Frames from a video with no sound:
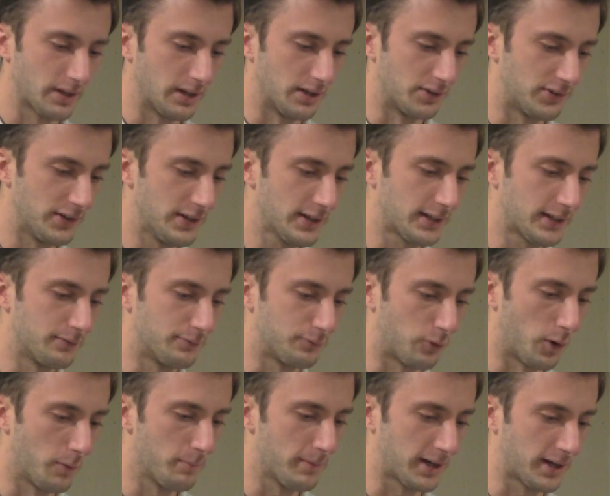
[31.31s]
A city can
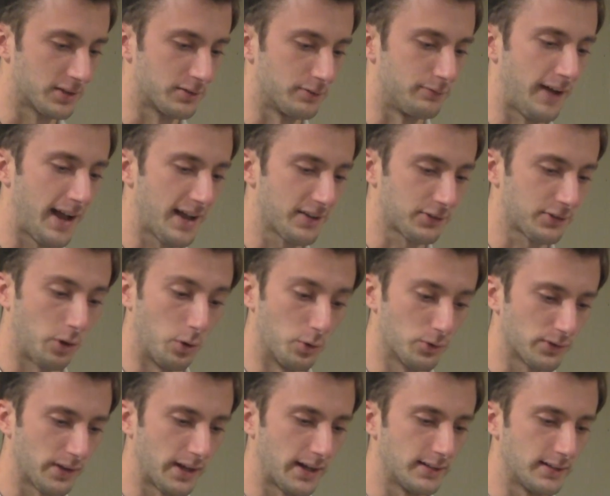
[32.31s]
form because of vast
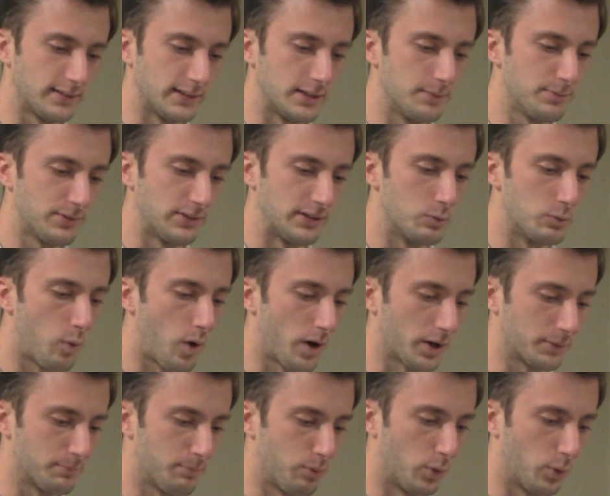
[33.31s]
coastline, deep sea
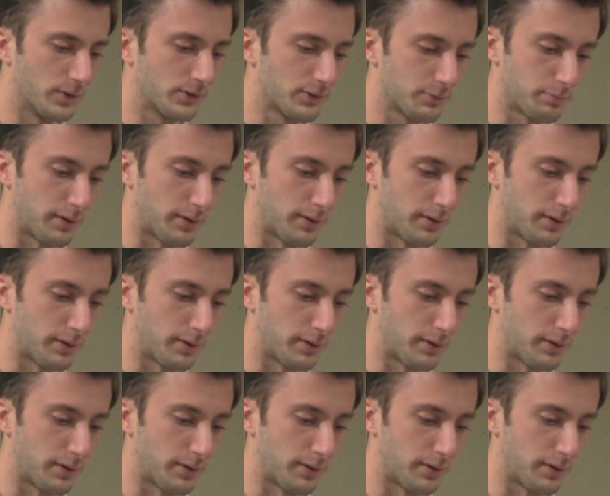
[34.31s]
water ports,